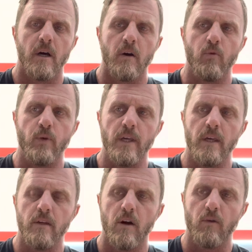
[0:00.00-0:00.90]

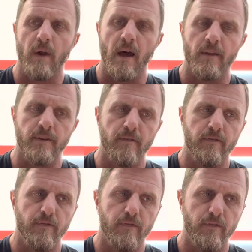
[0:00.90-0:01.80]
We go around the
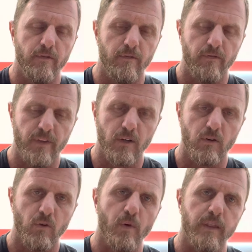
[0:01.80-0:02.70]

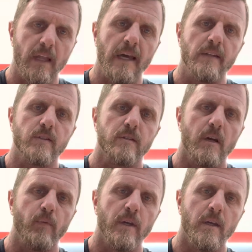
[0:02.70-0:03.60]
vehicle with lights
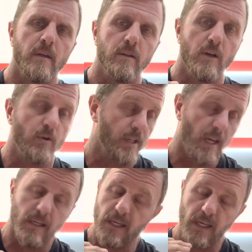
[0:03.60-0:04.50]
and we
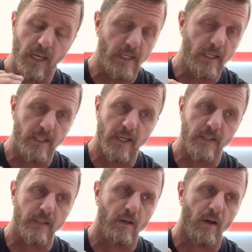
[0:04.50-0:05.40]
notate any
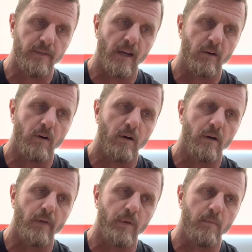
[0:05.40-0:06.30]
dent on that
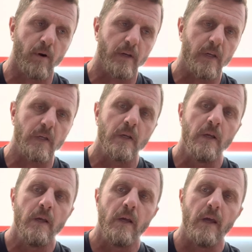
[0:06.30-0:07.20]
car and we mark it,
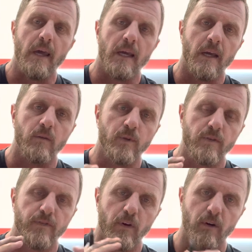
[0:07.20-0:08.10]
and we
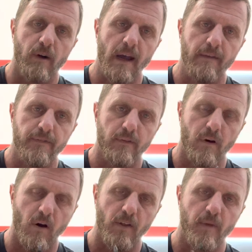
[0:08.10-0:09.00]
photograph
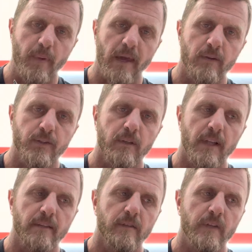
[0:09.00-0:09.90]
all the panels
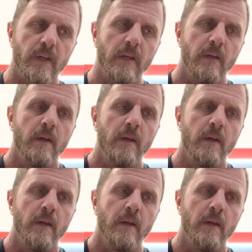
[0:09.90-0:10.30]
collectively,